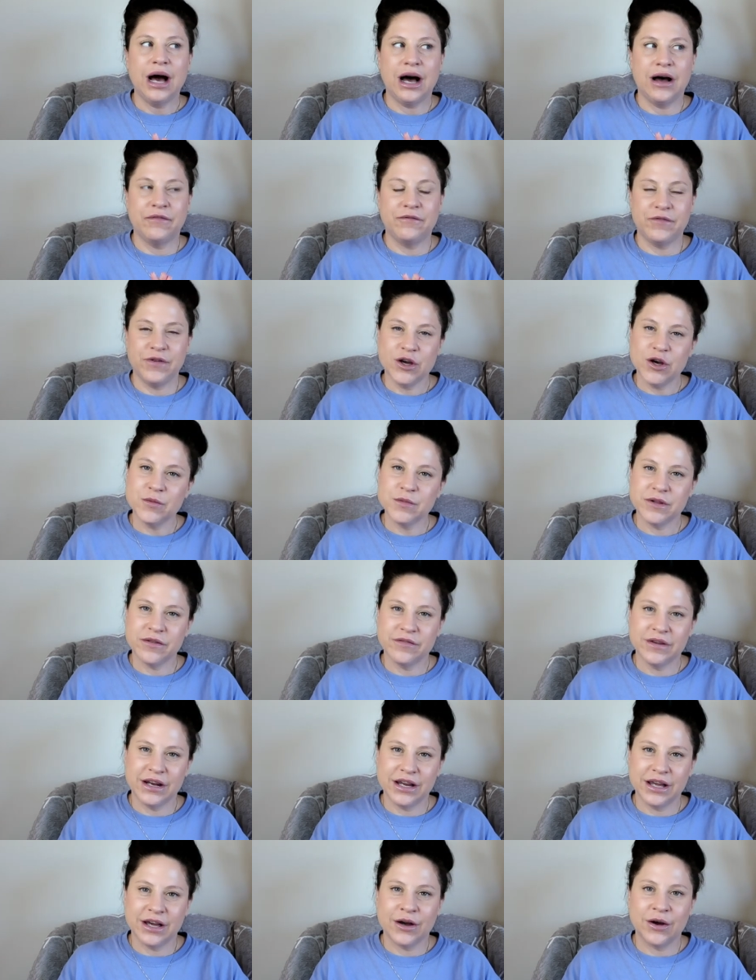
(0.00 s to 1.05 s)
I filmed the
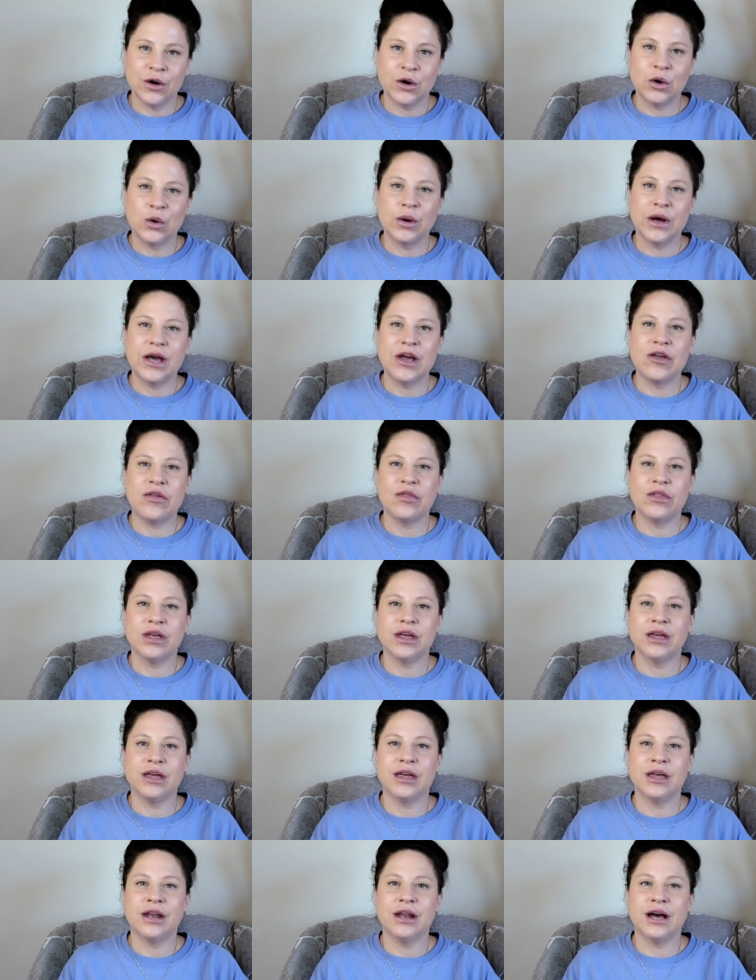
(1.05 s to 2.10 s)
video and
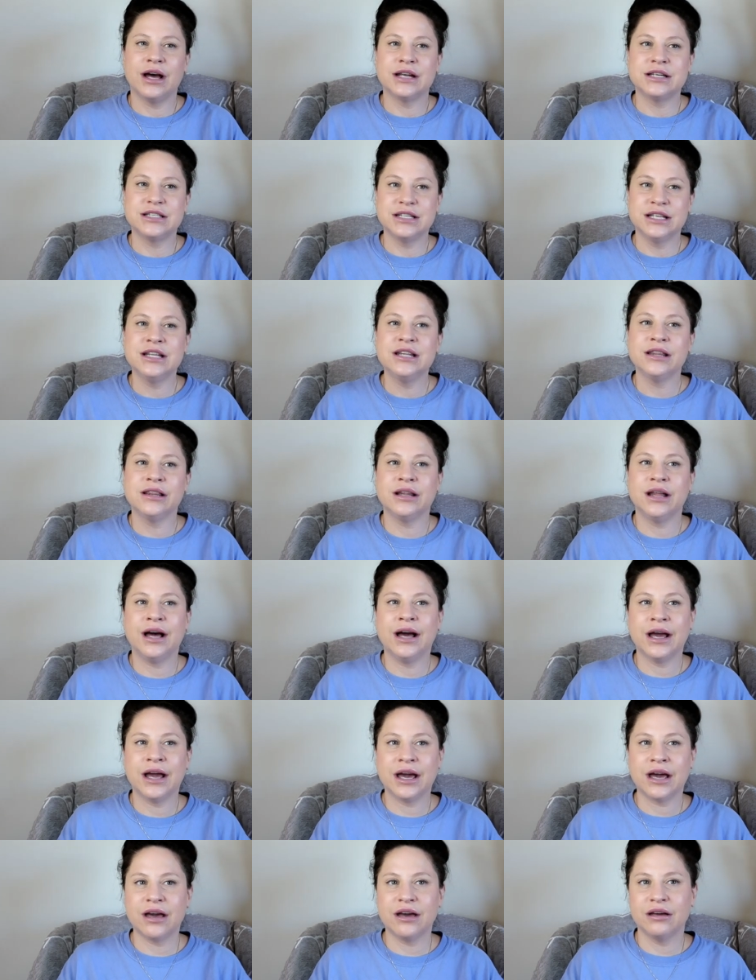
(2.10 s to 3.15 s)
then I didn't
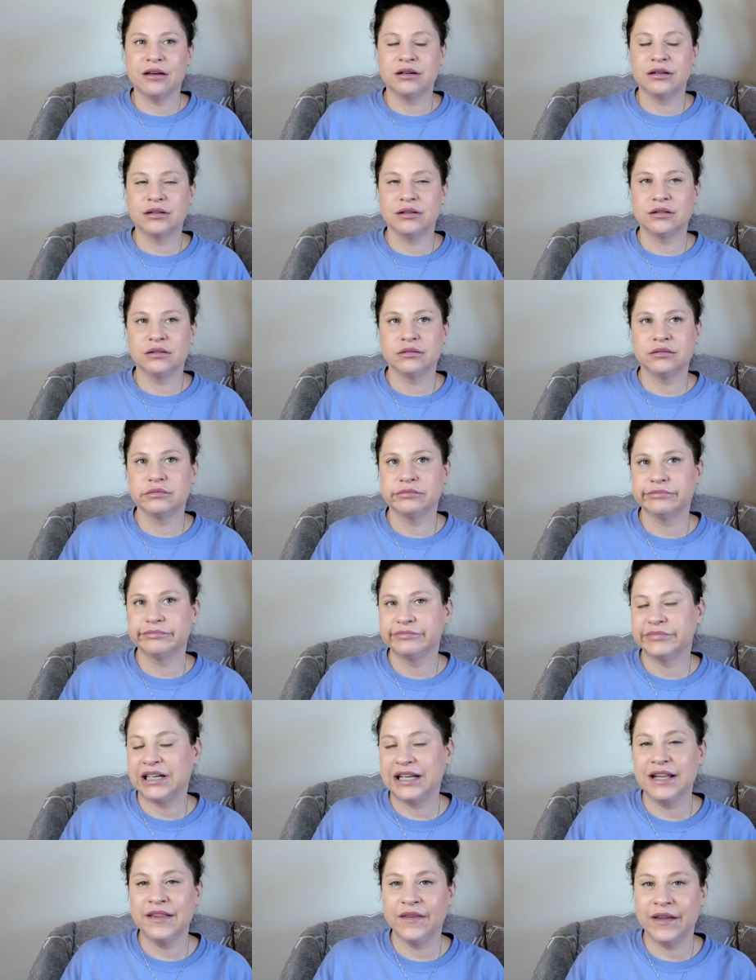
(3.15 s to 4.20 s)
like
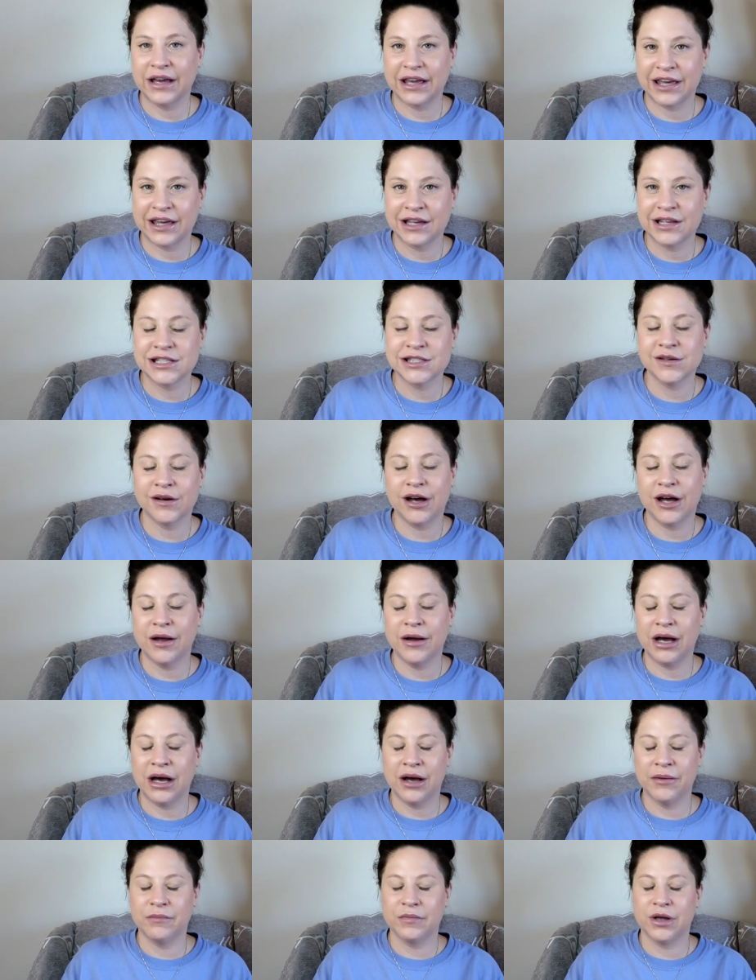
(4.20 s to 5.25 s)
I didn't like it. So I,
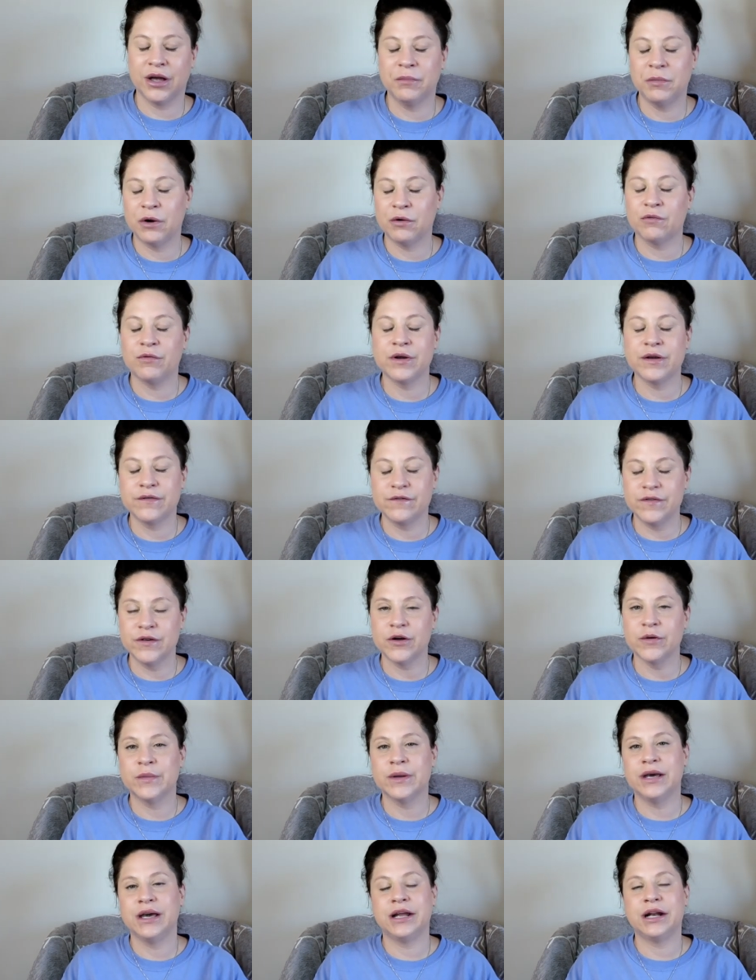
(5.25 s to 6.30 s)
am I'm, I'm going to
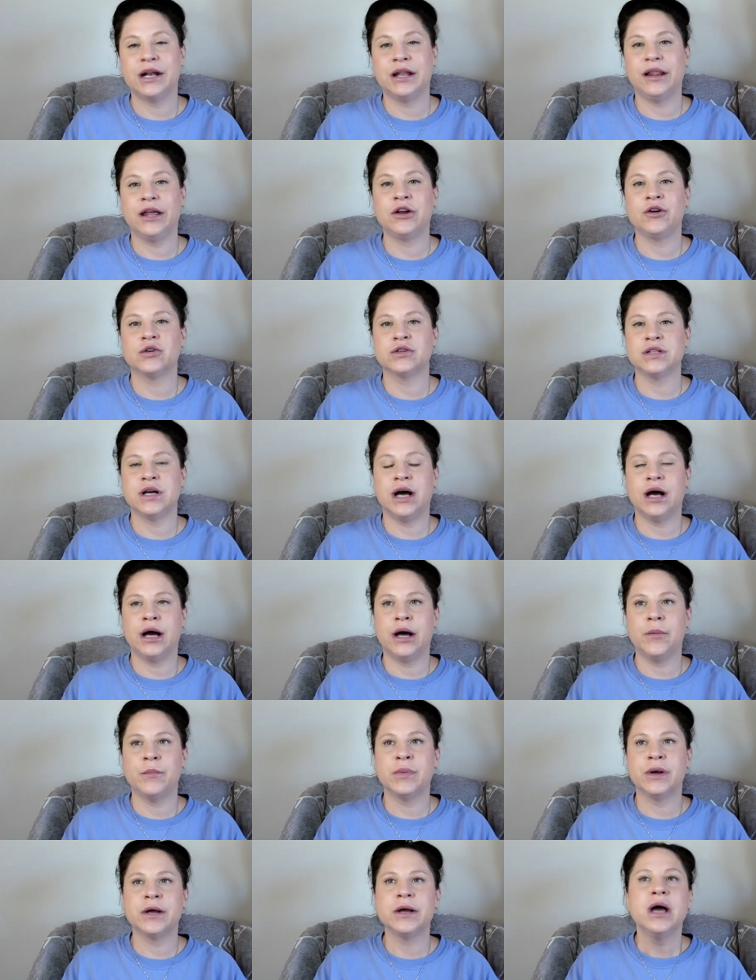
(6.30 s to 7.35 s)
refilm it at a later
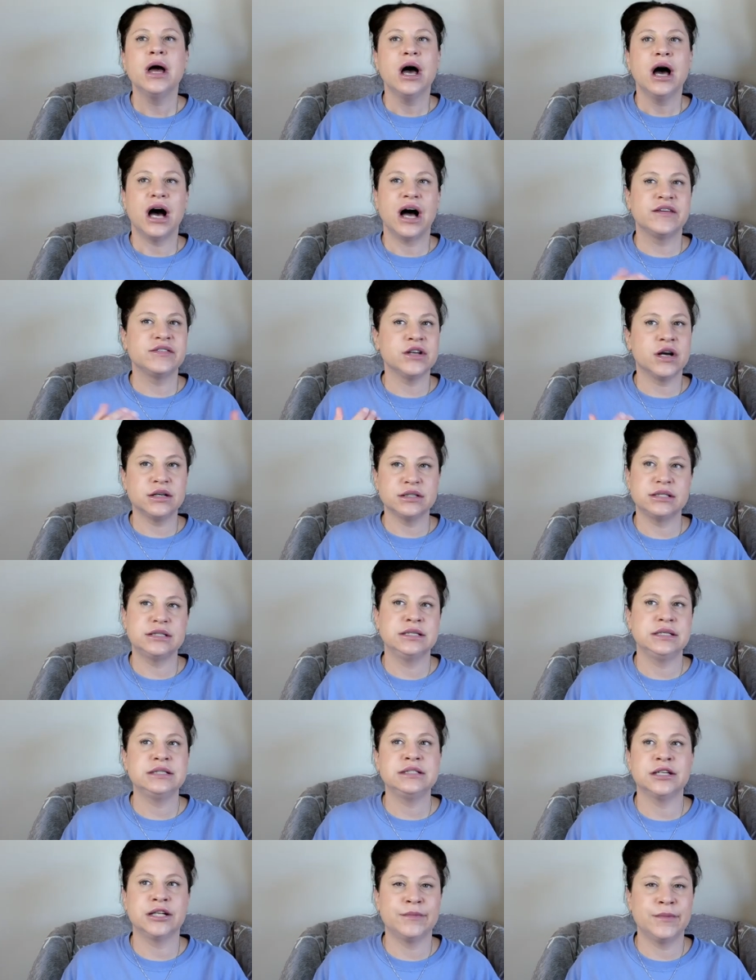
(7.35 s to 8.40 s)
time. But I've talked in
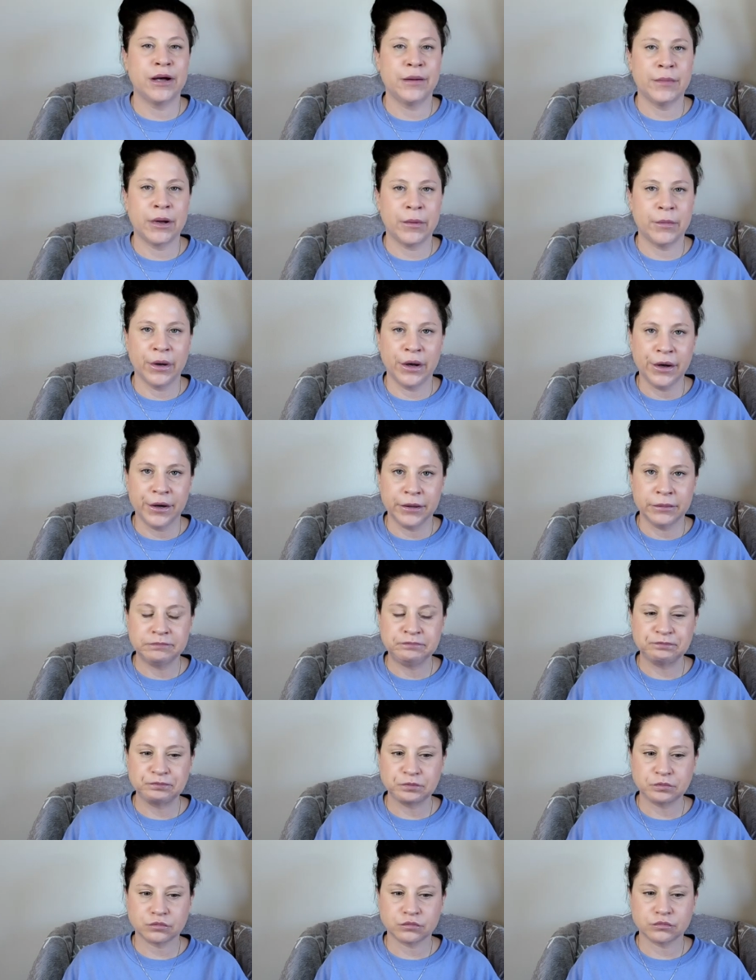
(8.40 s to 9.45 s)
detail about my mom.